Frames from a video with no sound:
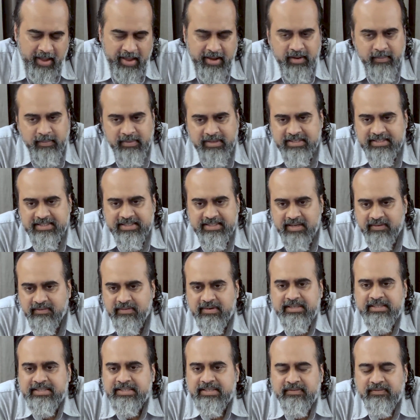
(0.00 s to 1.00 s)
Animals
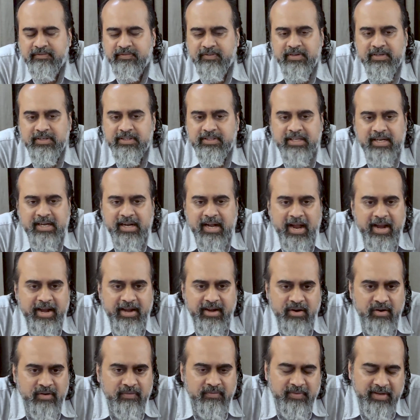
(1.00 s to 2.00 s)
never suffer the
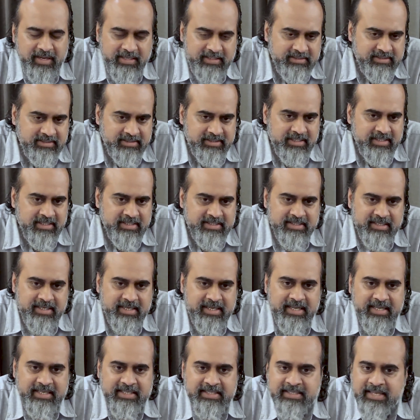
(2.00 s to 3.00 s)
kind of tensions
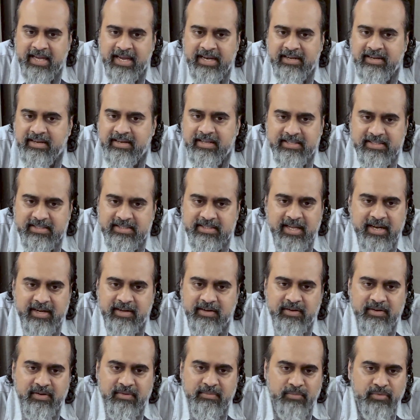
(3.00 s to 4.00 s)
and anxieties
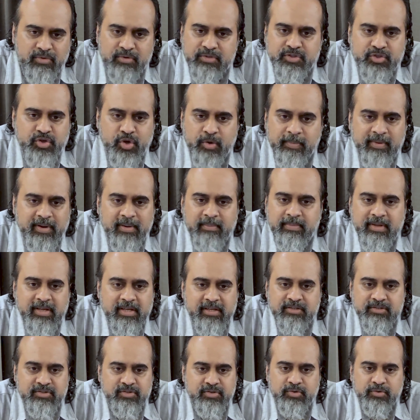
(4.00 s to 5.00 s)
that most human
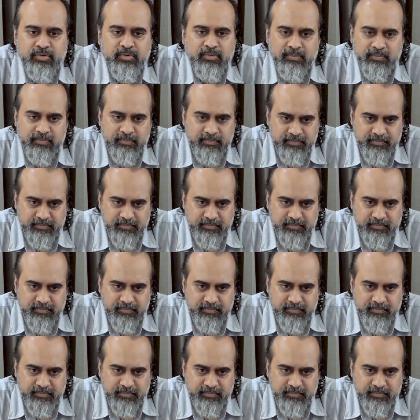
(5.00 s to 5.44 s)
beings do.